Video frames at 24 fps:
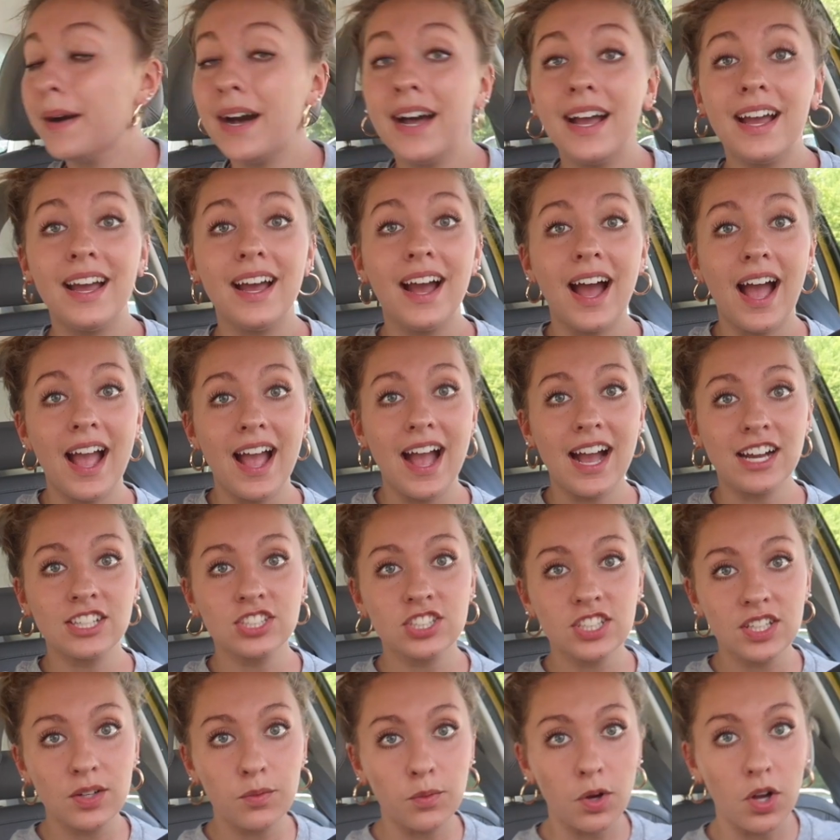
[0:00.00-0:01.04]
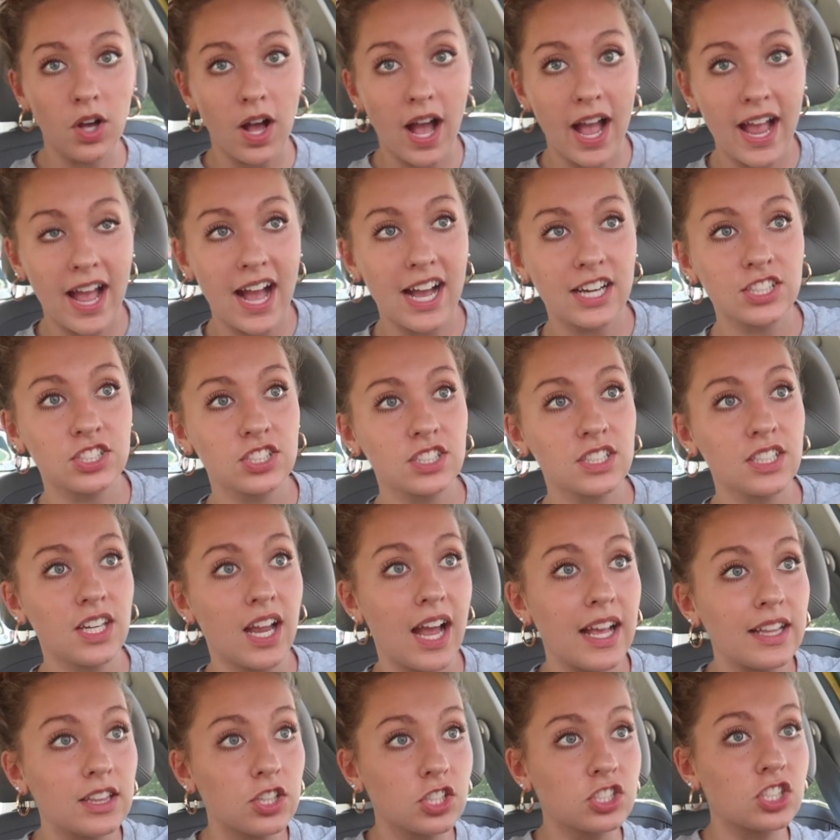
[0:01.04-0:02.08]
But
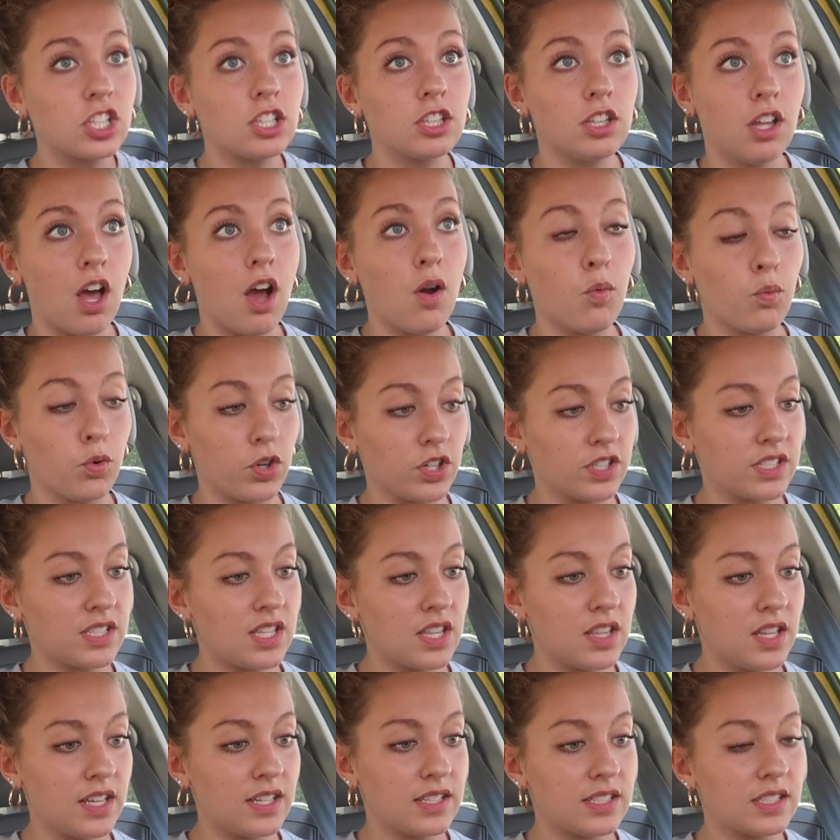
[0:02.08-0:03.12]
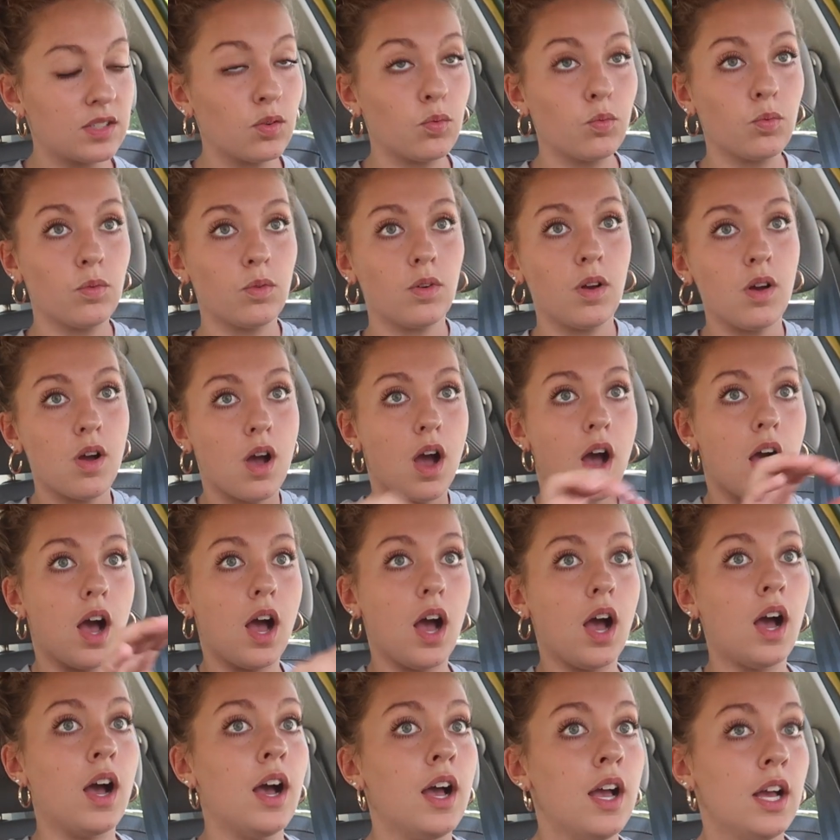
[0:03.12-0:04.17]
I looked a lot worse than this
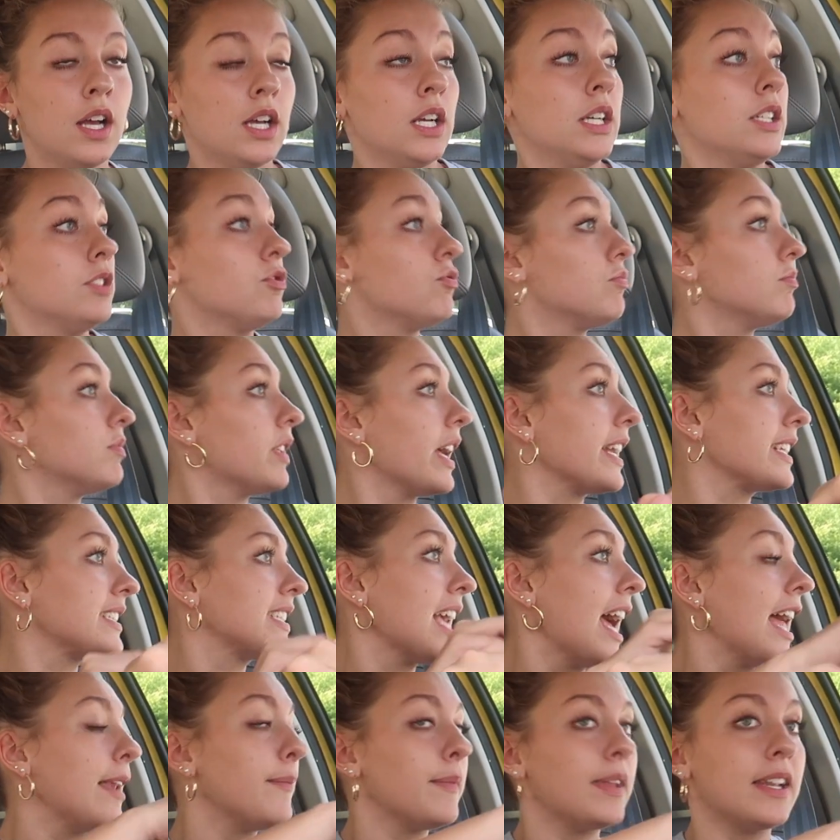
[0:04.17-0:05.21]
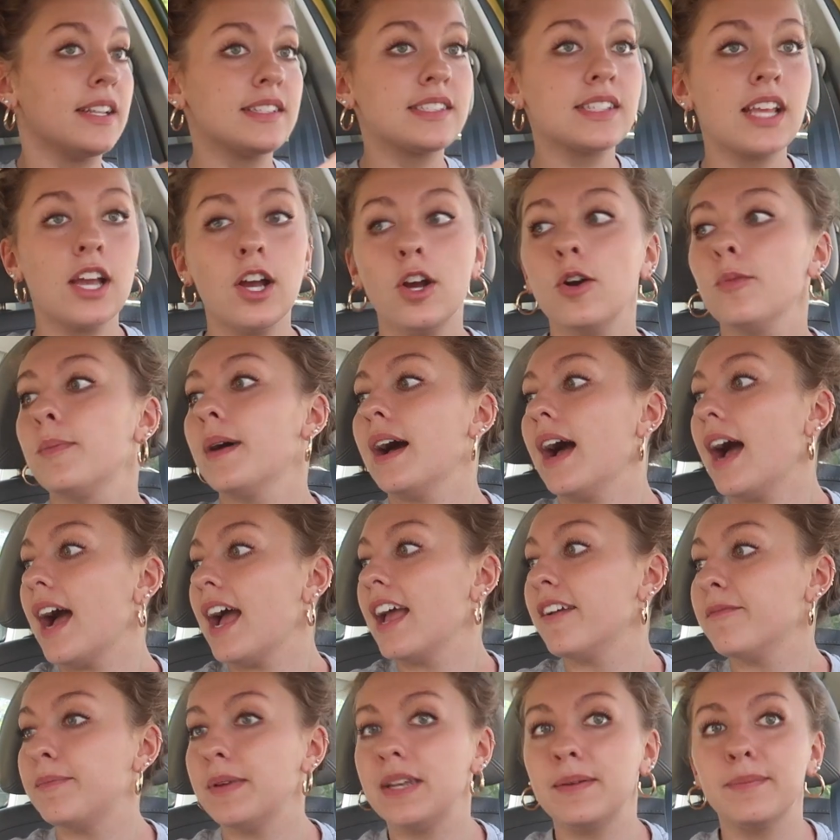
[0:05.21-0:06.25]
like 10 minutes ago, but
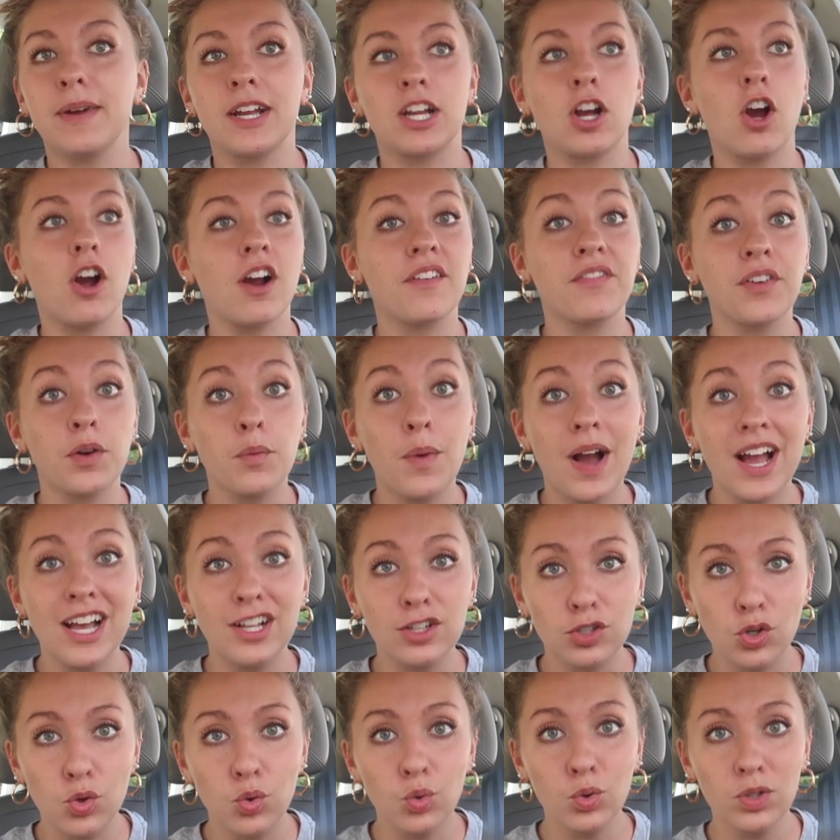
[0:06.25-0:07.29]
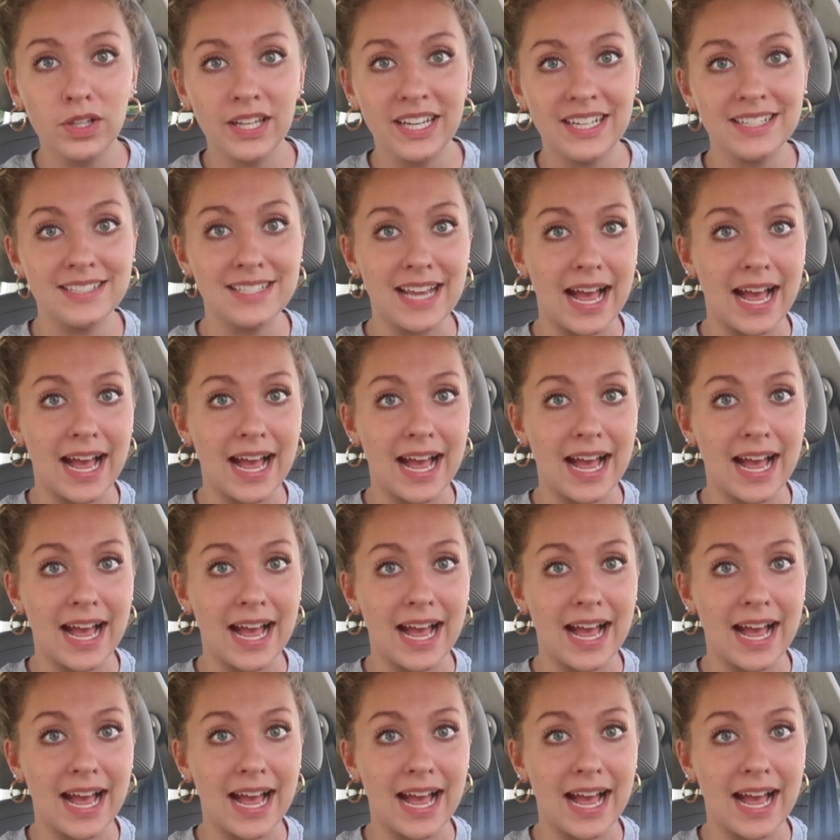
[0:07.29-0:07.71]
I've been in my car for a while, cooling